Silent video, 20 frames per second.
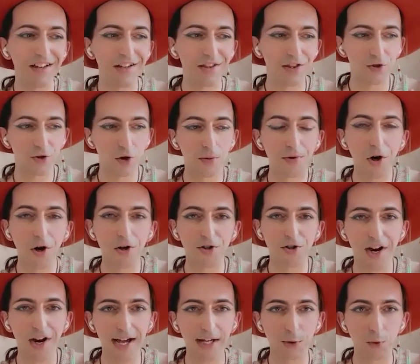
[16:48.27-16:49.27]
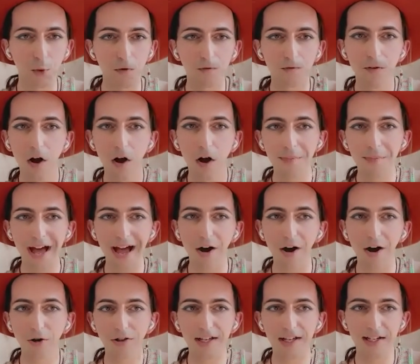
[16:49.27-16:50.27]
the drop contract will farm
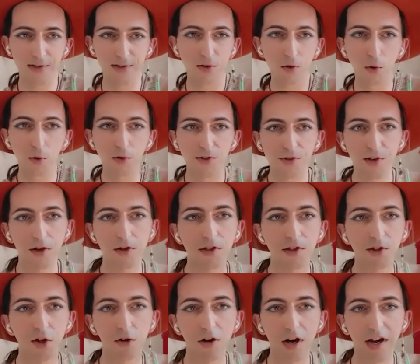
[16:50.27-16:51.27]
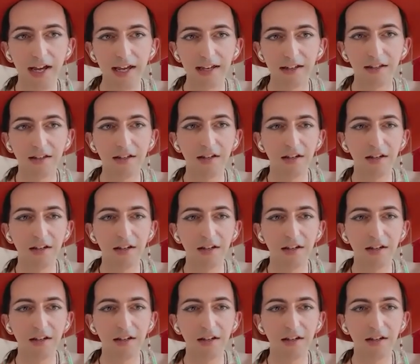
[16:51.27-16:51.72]
out its called token URI